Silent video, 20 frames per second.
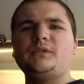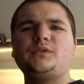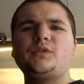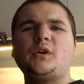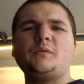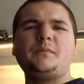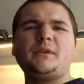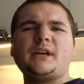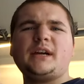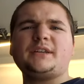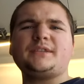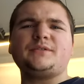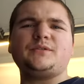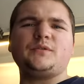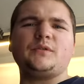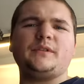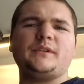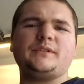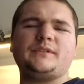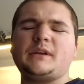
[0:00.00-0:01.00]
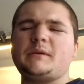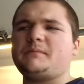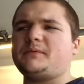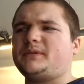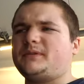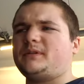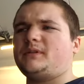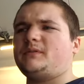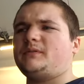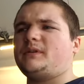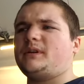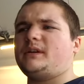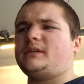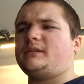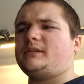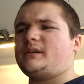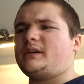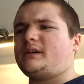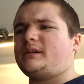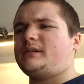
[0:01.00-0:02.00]
so hope you guys enjoyed this episode
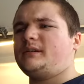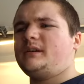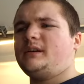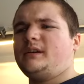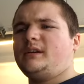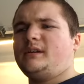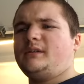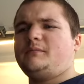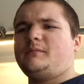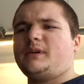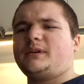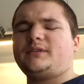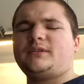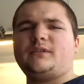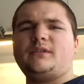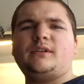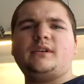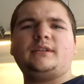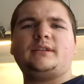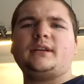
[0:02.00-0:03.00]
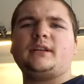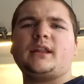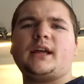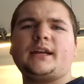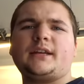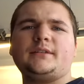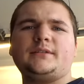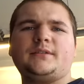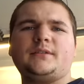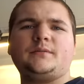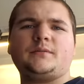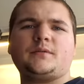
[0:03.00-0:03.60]
and uh, make sure you hit that like and